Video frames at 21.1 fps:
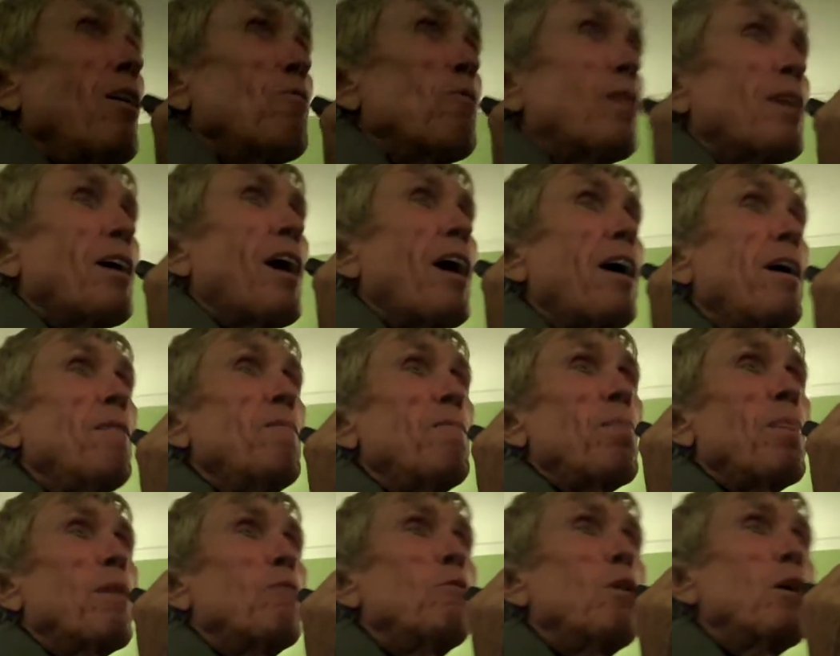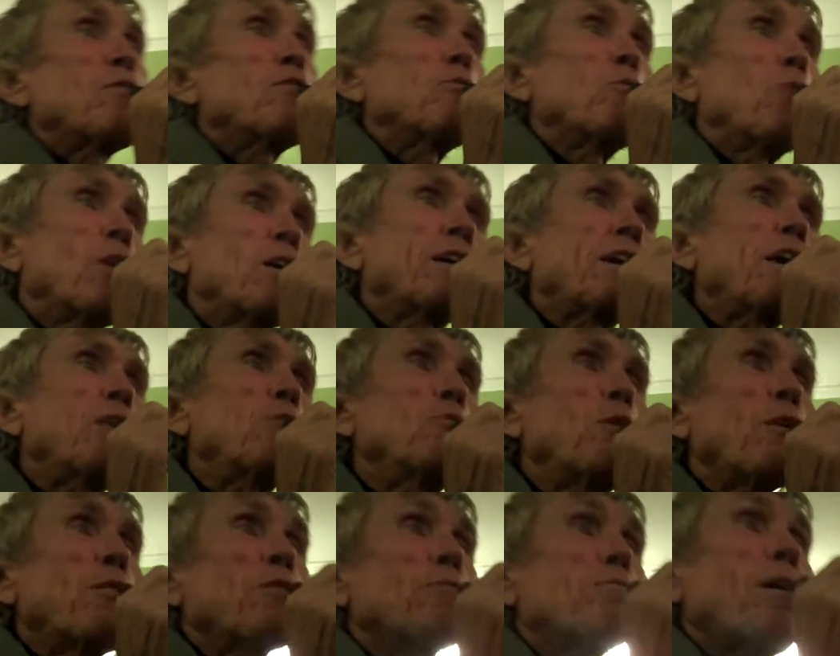when I was working
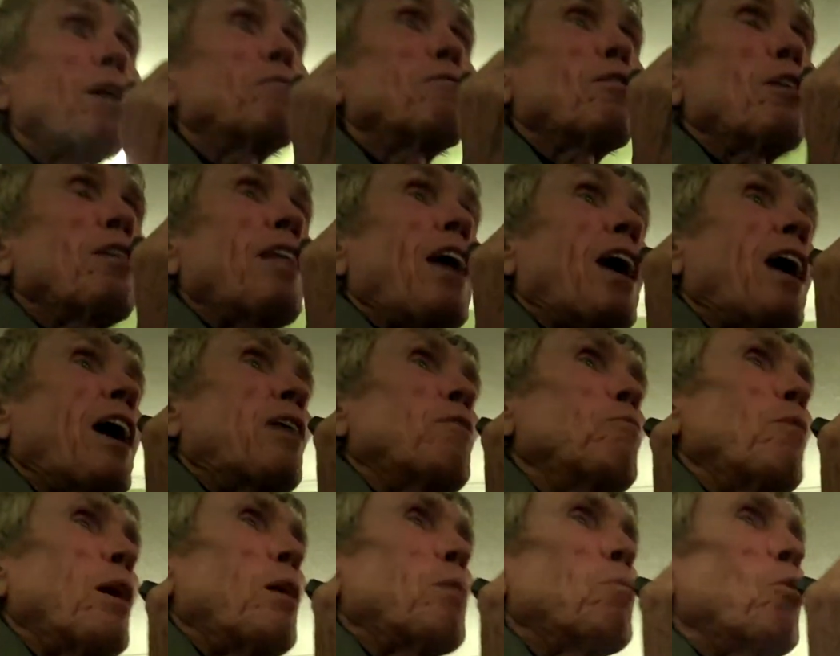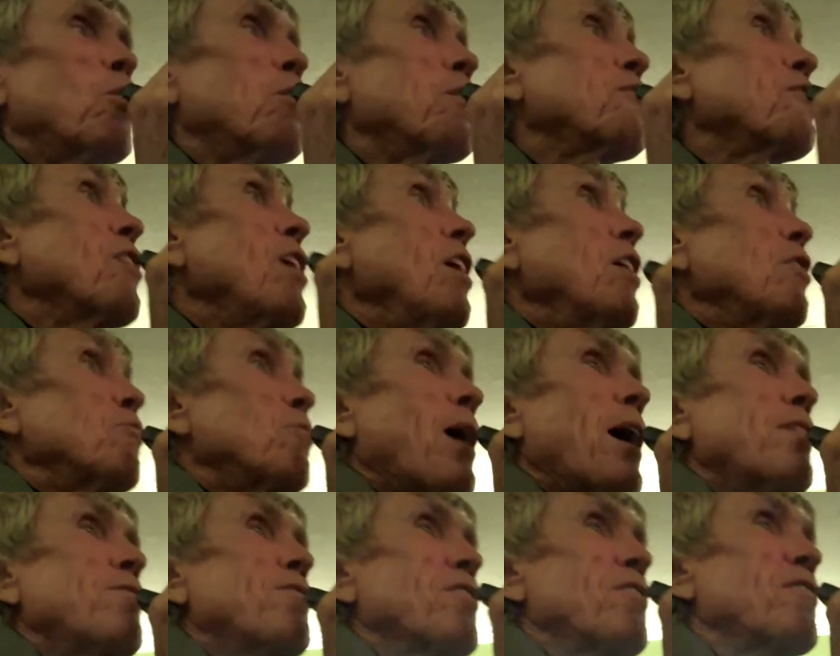with Reverend Ann Wigmore's
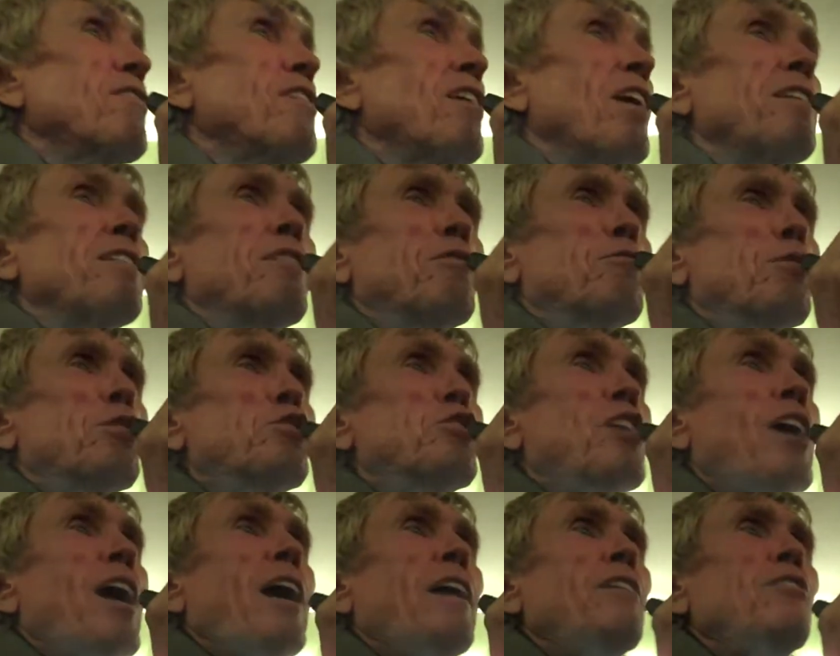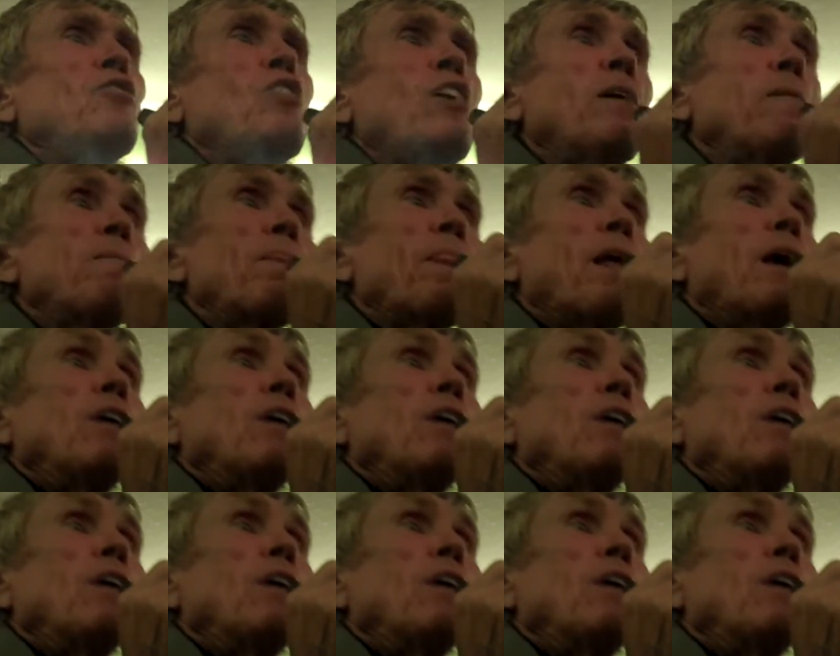Rising Sun Christianity.